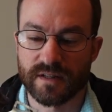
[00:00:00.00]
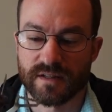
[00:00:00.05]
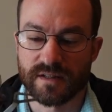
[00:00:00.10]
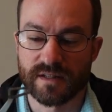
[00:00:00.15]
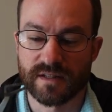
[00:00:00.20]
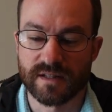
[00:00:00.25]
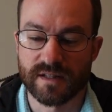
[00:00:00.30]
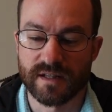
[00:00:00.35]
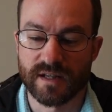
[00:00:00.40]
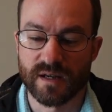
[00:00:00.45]
This
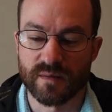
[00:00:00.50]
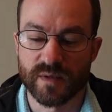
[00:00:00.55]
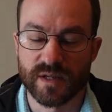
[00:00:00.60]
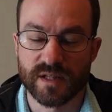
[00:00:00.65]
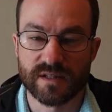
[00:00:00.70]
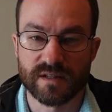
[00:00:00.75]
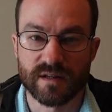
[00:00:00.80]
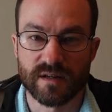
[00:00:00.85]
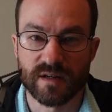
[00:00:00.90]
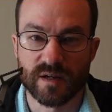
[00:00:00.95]
is the
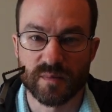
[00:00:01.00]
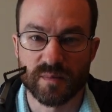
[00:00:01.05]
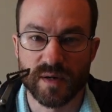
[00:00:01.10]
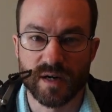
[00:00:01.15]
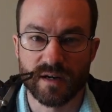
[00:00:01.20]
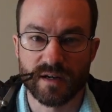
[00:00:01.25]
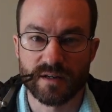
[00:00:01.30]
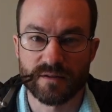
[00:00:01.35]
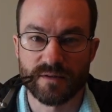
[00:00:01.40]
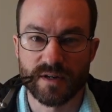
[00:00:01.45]
MSR
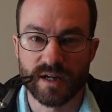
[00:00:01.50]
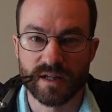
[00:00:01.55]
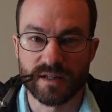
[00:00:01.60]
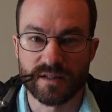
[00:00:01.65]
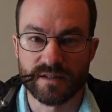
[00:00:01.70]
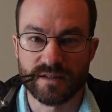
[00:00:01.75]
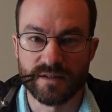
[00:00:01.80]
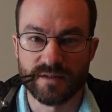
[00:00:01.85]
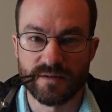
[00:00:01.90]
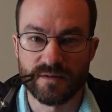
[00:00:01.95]
Pocket Rocket
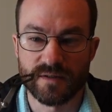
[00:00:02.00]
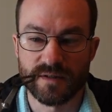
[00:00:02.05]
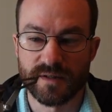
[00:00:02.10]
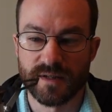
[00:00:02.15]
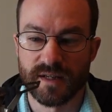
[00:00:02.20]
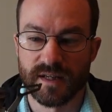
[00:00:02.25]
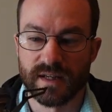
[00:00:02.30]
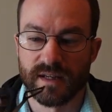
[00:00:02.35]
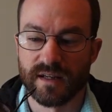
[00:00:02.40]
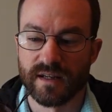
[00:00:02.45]
2.
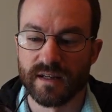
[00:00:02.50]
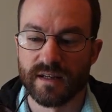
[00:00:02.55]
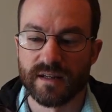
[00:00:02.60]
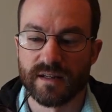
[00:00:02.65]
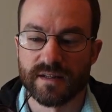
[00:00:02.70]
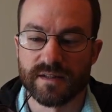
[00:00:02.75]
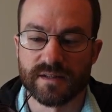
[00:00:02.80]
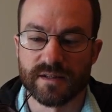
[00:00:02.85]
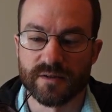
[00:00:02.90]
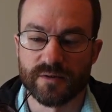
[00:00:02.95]

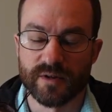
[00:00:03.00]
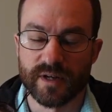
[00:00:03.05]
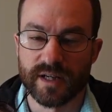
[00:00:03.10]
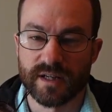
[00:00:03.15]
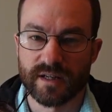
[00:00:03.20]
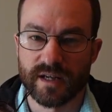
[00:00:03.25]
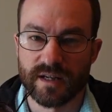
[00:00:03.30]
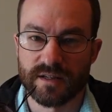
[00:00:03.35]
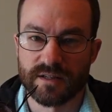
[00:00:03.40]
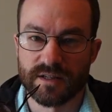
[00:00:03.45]
It's in great
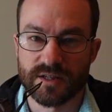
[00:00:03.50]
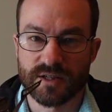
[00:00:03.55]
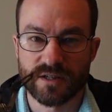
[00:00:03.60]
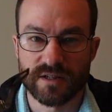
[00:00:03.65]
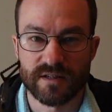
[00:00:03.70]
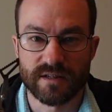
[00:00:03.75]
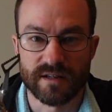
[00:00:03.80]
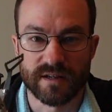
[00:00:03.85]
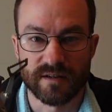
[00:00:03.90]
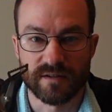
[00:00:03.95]

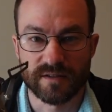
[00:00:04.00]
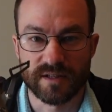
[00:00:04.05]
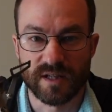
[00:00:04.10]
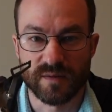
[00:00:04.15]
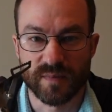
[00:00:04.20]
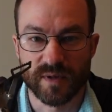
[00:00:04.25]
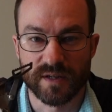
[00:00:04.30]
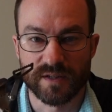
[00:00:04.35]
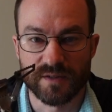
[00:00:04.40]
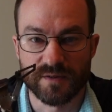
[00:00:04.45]
condition, and I'll
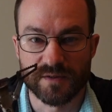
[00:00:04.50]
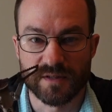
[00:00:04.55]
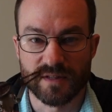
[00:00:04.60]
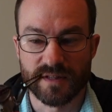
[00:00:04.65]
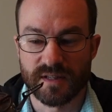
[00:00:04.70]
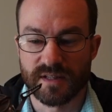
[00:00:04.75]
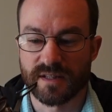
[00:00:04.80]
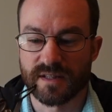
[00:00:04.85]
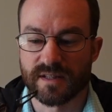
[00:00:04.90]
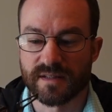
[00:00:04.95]
keep on using
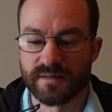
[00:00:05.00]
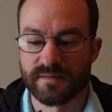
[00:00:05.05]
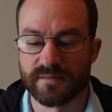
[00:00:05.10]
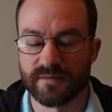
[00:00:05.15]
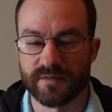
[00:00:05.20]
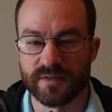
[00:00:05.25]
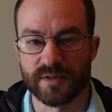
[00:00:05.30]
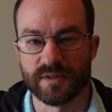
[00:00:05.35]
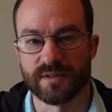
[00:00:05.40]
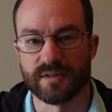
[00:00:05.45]
this
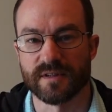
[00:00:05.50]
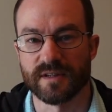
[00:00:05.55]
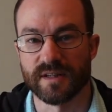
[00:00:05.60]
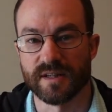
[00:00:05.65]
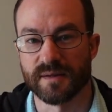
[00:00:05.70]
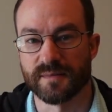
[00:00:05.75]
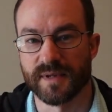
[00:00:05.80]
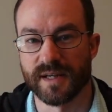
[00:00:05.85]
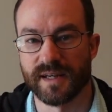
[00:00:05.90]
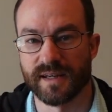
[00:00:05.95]
for
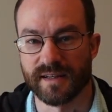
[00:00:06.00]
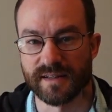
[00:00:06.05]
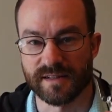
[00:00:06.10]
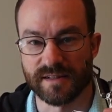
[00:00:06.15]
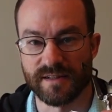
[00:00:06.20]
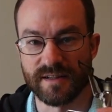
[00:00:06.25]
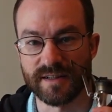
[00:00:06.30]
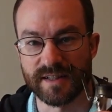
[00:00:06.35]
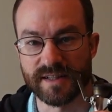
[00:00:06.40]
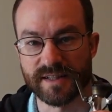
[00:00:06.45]
as
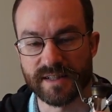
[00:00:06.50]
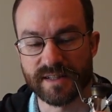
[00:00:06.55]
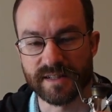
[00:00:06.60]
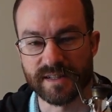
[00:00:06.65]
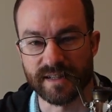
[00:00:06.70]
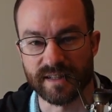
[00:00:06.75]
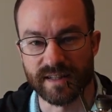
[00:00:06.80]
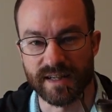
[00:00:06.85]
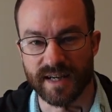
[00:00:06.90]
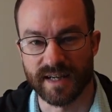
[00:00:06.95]
long as this
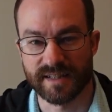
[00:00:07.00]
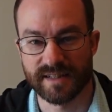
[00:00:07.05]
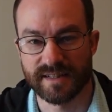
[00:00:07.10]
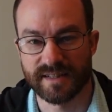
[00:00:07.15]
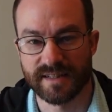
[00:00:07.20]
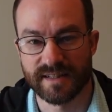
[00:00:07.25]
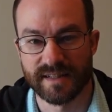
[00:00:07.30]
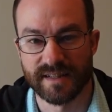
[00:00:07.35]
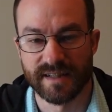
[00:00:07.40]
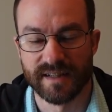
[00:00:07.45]
thing
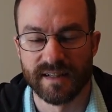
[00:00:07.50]
lasts.